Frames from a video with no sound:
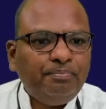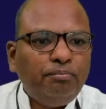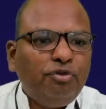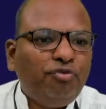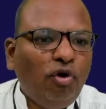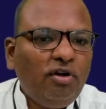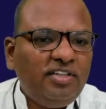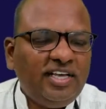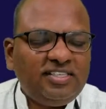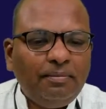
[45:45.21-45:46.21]
before
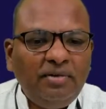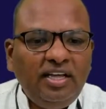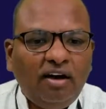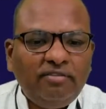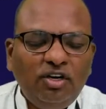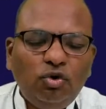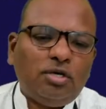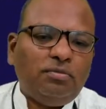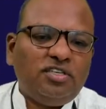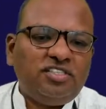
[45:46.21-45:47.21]
the assembly of the
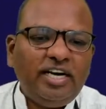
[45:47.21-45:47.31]
notables.